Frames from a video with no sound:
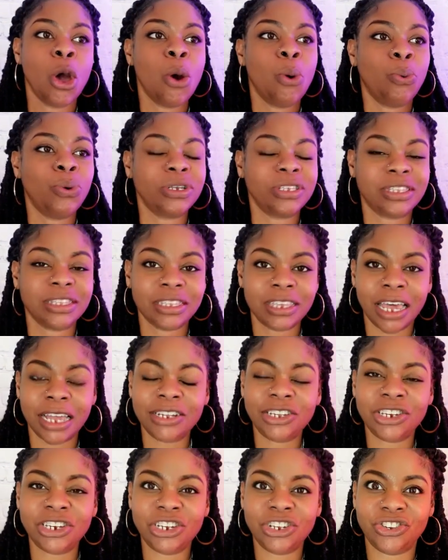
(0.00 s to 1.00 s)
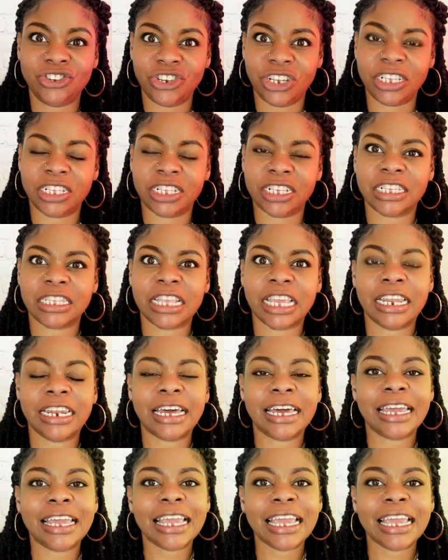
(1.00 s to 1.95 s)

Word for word: was touching Jesus in an